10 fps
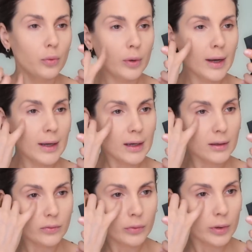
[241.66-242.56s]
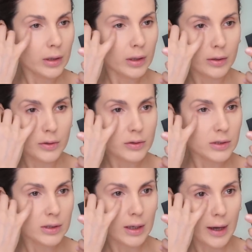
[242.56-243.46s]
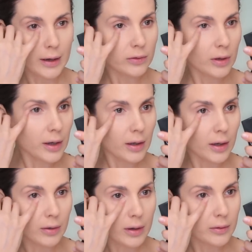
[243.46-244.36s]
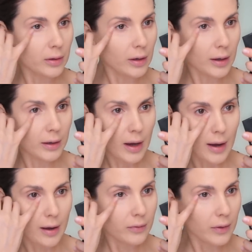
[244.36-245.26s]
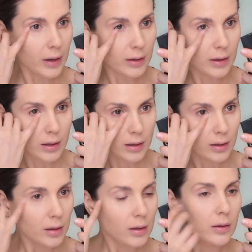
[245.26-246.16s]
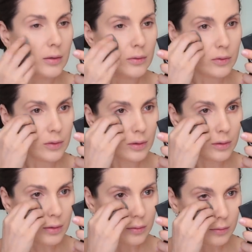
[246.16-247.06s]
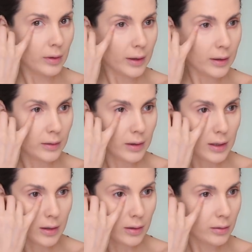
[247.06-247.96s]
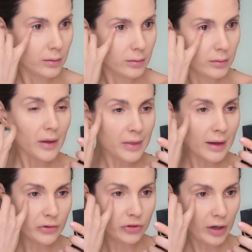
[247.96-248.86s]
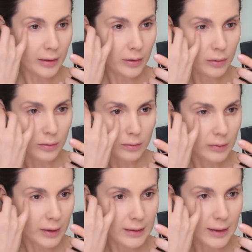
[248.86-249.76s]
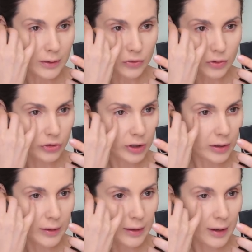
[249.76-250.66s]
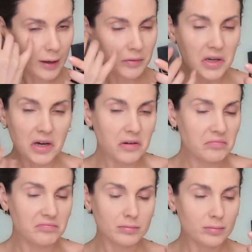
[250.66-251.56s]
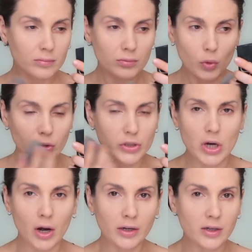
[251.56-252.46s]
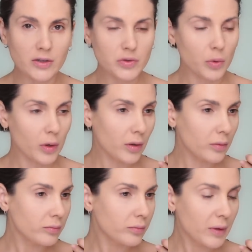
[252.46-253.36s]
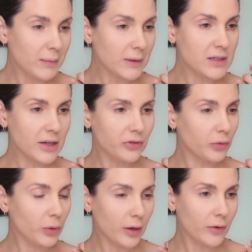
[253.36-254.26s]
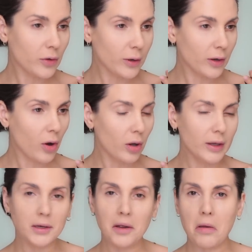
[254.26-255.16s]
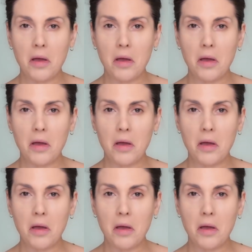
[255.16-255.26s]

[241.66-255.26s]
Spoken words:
When I get really close to the lash line, I rather not have any concealer like in here. That shadow, that natural shadow that I have in here, or darkness or pigmentation or whatever you want to call it,